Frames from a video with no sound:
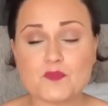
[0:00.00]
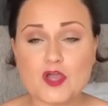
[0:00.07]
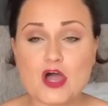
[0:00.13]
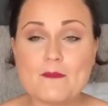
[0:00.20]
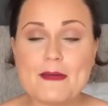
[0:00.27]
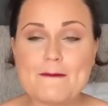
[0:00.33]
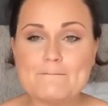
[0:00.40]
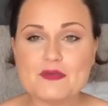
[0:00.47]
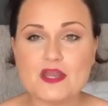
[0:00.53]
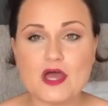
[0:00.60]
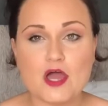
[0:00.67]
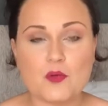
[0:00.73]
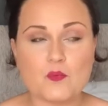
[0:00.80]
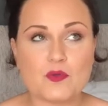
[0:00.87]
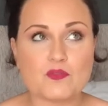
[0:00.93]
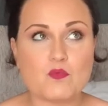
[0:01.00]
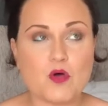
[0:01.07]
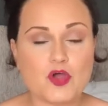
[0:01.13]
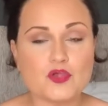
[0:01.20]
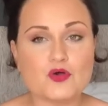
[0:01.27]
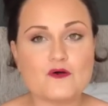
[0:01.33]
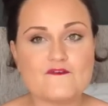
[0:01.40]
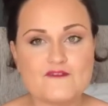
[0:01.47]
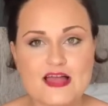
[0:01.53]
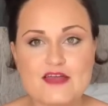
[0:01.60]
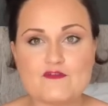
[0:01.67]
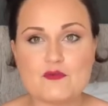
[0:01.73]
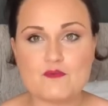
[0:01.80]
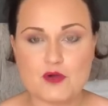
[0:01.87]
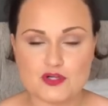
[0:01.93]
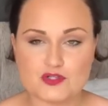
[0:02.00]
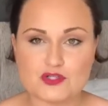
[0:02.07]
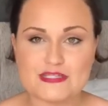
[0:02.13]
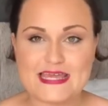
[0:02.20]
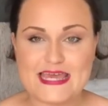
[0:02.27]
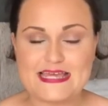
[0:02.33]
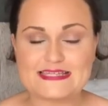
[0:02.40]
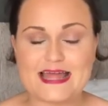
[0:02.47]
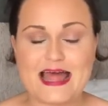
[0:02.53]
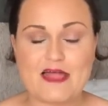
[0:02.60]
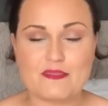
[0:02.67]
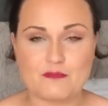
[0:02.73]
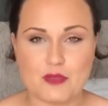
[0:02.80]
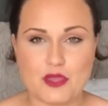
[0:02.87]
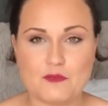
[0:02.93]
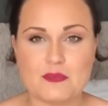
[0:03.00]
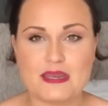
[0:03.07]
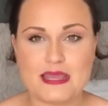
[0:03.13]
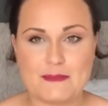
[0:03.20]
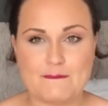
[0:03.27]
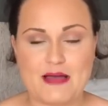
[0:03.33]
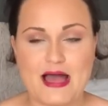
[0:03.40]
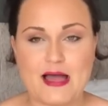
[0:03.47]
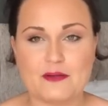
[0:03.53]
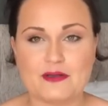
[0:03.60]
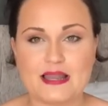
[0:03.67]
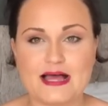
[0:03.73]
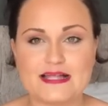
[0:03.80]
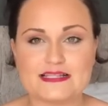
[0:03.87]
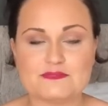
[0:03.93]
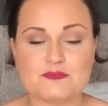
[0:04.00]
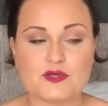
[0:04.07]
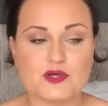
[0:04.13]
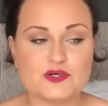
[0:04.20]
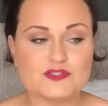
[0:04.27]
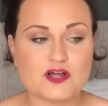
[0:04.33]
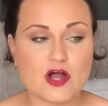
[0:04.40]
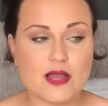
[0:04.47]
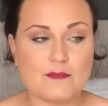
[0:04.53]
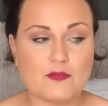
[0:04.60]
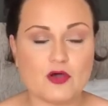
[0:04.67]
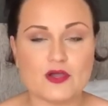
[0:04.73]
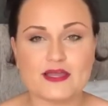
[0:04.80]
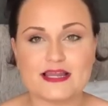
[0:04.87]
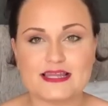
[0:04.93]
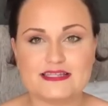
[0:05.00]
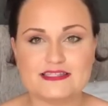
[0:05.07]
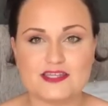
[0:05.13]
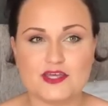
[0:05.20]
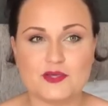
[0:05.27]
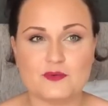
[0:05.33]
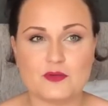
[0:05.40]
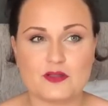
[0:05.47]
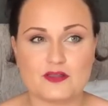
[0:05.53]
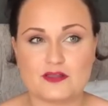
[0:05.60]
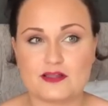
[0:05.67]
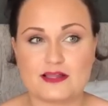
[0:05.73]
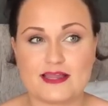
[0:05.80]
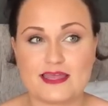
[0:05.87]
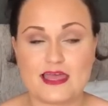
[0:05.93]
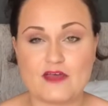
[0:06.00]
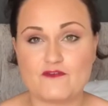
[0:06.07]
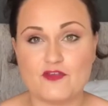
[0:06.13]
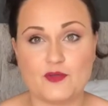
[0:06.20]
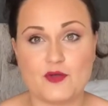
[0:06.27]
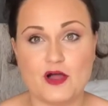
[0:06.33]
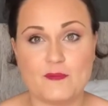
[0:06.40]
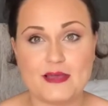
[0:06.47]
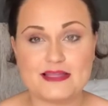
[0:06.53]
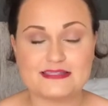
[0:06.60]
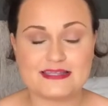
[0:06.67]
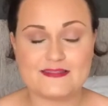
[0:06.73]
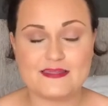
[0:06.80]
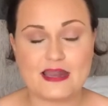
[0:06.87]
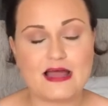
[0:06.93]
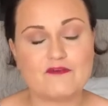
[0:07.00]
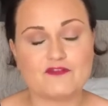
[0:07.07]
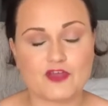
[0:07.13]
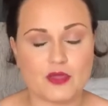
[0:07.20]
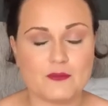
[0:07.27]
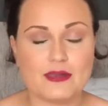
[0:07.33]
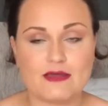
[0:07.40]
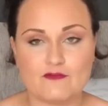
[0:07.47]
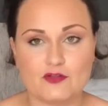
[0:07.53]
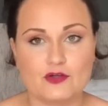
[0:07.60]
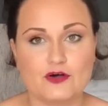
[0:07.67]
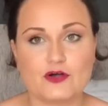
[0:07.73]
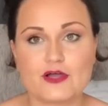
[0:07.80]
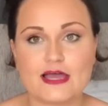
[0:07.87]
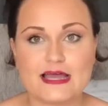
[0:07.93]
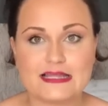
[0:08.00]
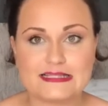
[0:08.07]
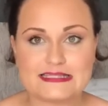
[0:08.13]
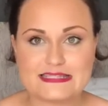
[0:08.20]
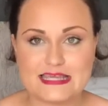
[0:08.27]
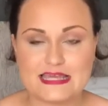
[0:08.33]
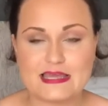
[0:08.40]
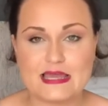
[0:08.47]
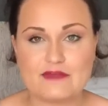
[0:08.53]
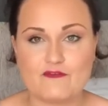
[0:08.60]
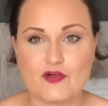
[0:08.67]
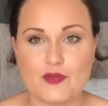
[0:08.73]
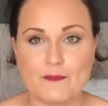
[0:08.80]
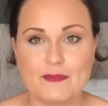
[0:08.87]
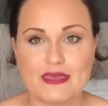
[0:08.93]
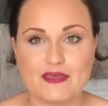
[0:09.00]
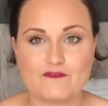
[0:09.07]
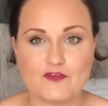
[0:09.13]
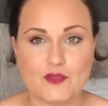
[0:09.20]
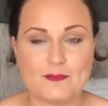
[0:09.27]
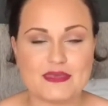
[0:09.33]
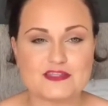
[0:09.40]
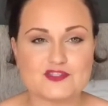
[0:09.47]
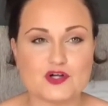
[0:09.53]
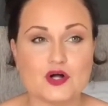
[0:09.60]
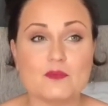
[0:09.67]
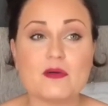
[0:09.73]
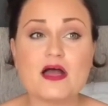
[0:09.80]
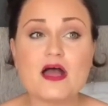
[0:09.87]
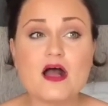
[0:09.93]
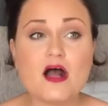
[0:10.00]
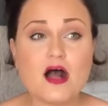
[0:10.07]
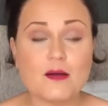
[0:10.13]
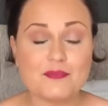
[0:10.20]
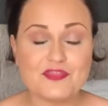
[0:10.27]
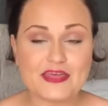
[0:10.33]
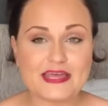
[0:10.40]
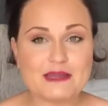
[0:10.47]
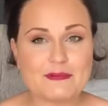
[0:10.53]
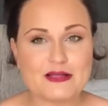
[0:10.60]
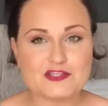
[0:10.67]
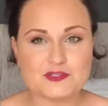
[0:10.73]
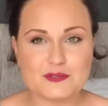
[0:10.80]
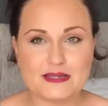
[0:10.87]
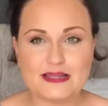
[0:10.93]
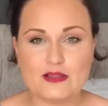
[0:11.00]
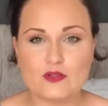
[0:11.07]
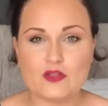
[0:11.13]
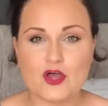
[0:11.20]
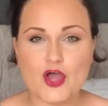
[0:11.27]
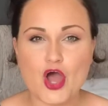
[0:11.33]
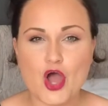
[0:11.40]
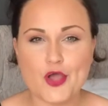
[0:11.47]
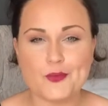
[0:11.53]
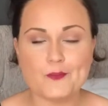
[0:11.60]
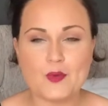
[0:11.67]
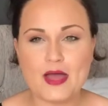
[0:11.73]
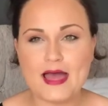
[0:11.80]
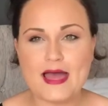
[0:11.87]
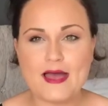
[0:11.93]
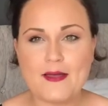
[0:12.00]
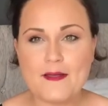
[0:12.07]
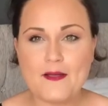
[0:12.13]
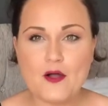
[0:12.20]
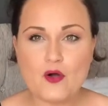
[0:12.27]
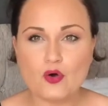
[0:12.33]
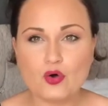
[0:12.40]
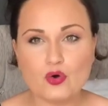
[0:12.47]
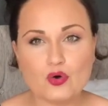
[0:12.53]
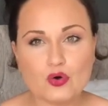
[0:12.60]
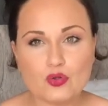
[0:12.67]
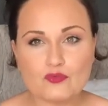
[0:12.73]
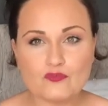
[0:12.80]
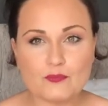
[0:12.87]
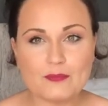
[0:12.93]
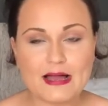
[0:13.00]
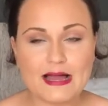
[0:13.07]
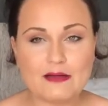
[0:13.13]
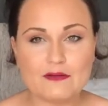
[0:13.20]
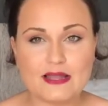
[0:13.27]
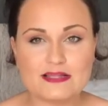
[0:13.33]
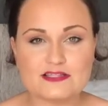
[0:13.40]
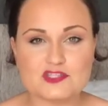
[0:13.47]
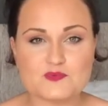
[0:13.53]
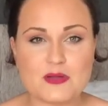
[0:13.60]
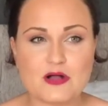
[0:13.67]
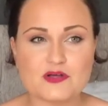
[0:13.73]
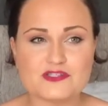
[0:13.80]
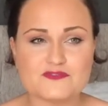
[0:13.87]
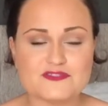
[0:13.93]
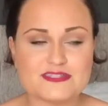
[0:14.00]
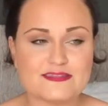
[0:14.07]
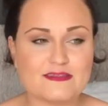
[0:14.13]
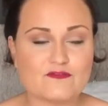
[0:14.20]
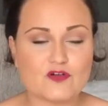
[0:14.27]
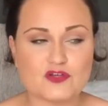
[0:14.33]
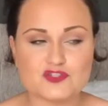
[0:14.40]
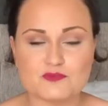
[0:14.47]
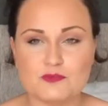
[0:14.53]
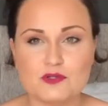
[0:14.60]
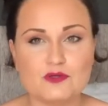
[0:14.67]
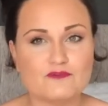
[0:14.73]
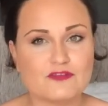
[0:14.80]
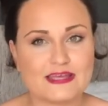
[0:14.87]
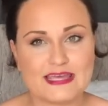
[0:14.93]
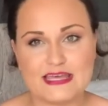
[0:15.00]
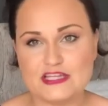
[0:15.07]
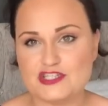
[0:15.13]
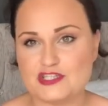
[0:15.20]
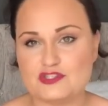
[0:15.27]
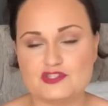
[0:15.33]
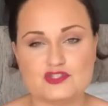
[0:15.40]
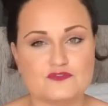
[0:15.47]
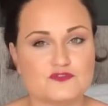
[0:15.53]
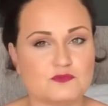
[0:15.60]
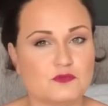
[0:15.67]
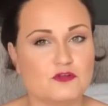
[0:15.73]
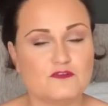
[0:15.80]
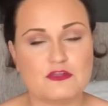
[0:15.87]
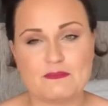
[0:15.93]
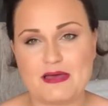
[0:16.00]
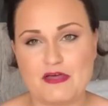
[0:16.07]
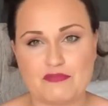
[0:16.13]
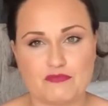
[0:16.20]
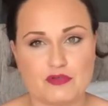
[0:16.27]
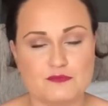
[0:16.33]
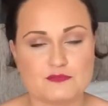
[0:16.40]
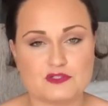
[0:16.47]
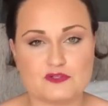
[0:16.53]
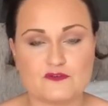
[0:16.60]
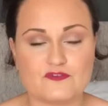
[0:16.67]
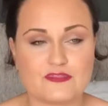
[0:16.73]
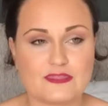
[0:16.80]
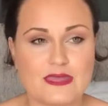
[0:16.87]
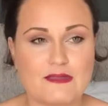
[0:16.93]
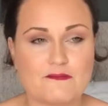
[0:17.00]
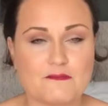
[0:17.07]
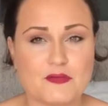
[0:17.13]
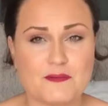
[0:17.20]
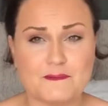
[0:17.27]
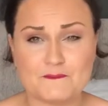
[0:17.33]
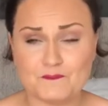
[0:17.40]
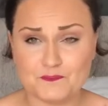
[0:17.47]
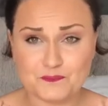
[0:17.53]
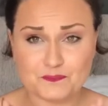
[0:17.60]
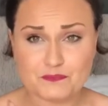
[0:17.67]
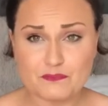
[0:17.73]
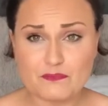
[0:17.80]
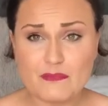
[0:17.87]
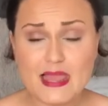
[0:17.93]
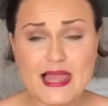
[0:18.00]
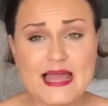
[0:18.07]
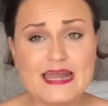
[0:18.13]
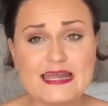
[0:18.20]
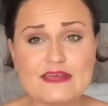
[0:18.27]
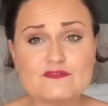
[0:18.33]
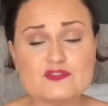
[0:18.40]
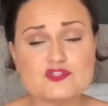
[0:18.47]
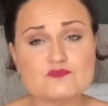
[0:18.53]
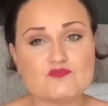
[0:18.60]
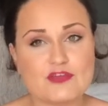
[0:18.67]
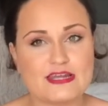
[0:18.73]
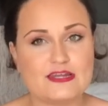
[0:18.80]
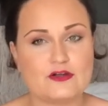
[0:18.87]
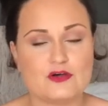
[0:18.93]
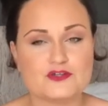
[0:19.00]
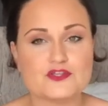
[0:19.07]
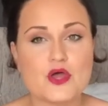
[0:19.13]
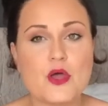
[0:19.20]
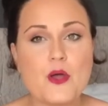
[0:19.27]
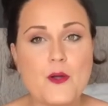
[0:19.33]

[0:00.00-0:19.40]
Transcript: Comment below with what your favourite product is at the moment in Poundland, because I am likely to get a few comments and then have to go and have a look and see if I can pick a few bits up. I'm thinking about doing a little like homeware haul from Poundland as well, because I've seen they've got some lovely kitchen stuff, some lovely bathroom stuff in there at the moment, and even some really nice